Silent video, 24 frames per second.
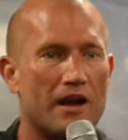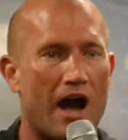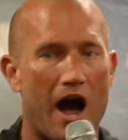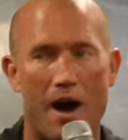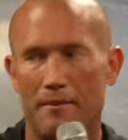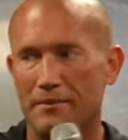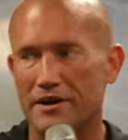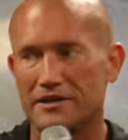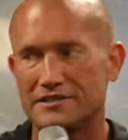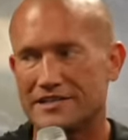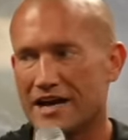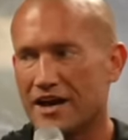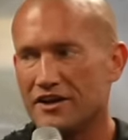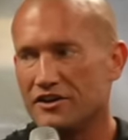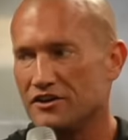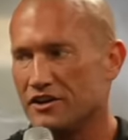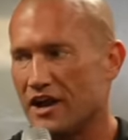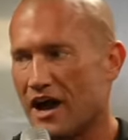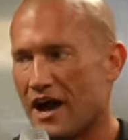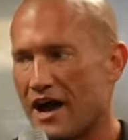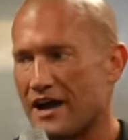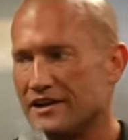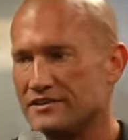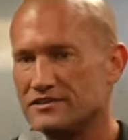I'm going to tell you
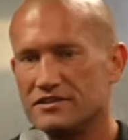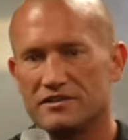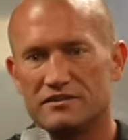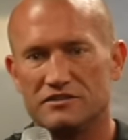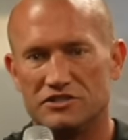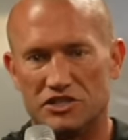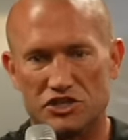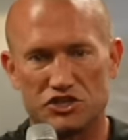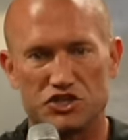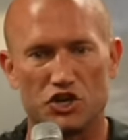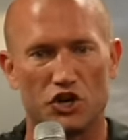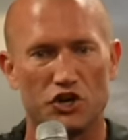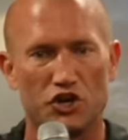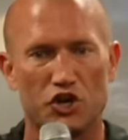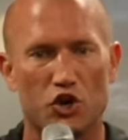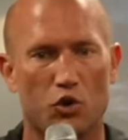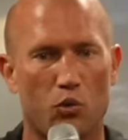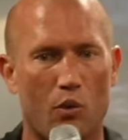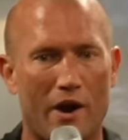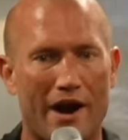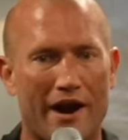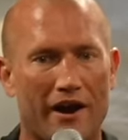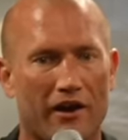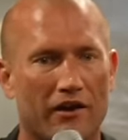guys, just so you're
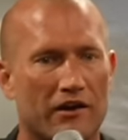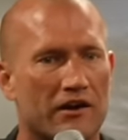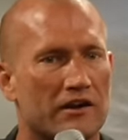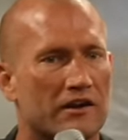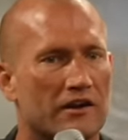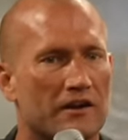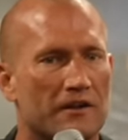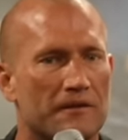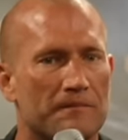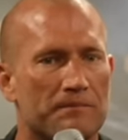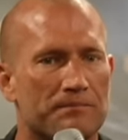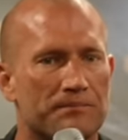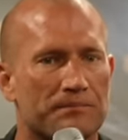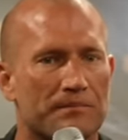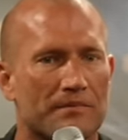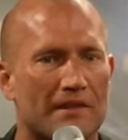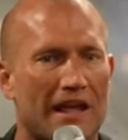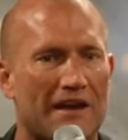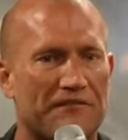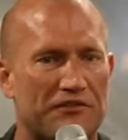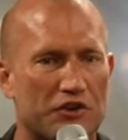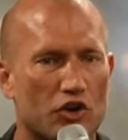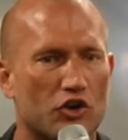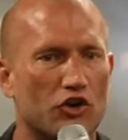aware,
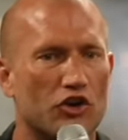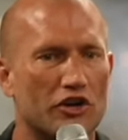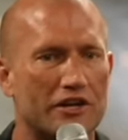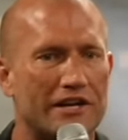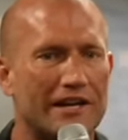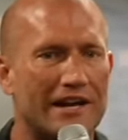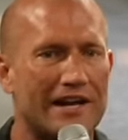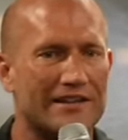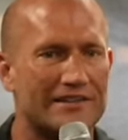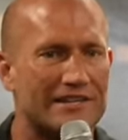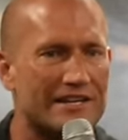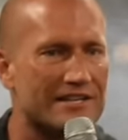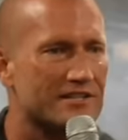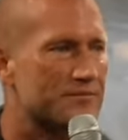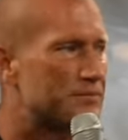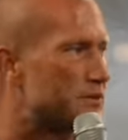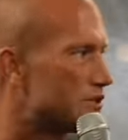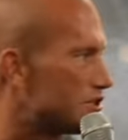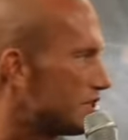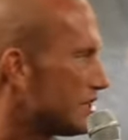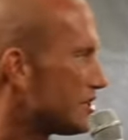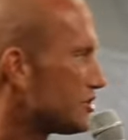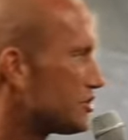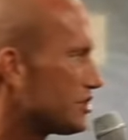if you're looking at this
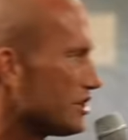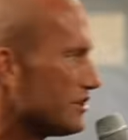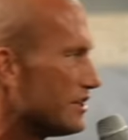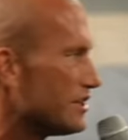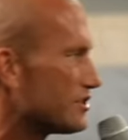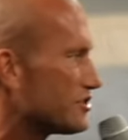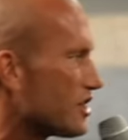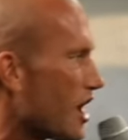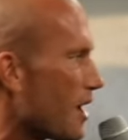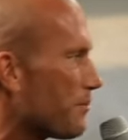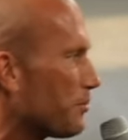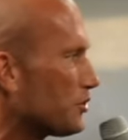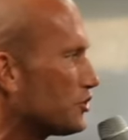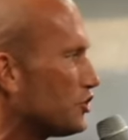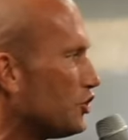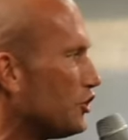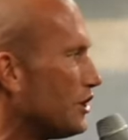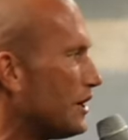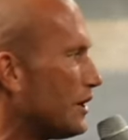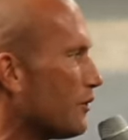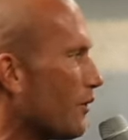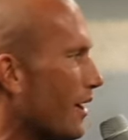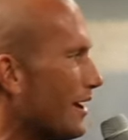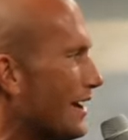position, this
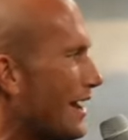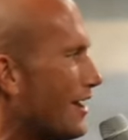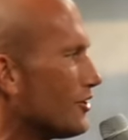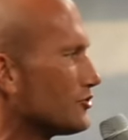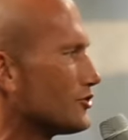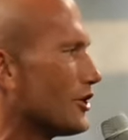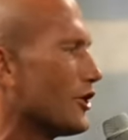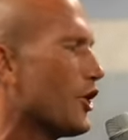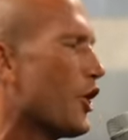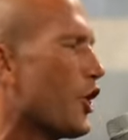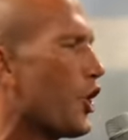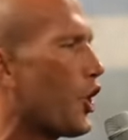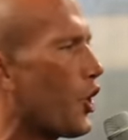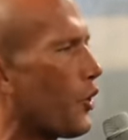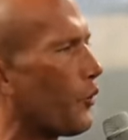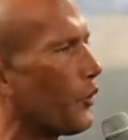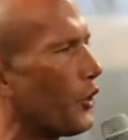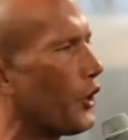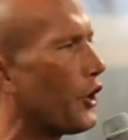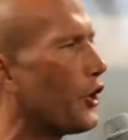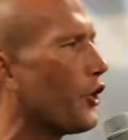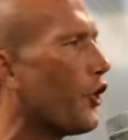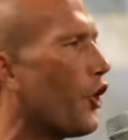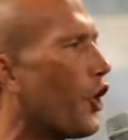opportunity right now is like, oh,
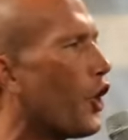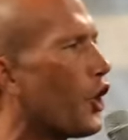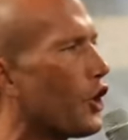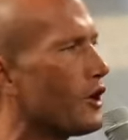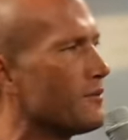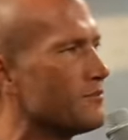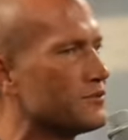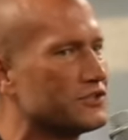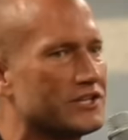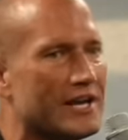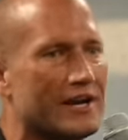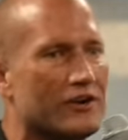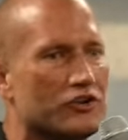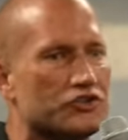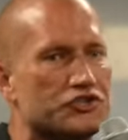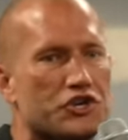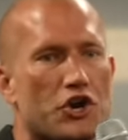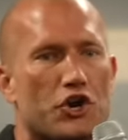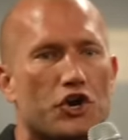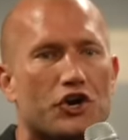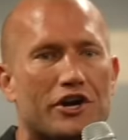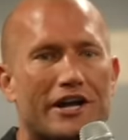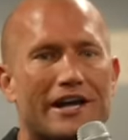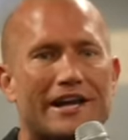we're in alarm cells.
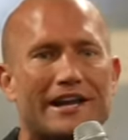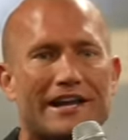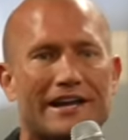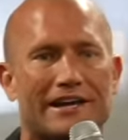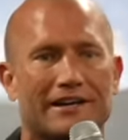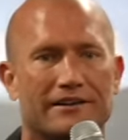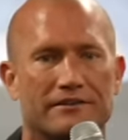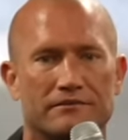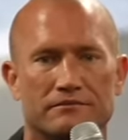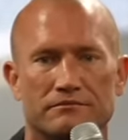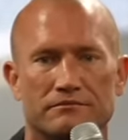So you're an idiot.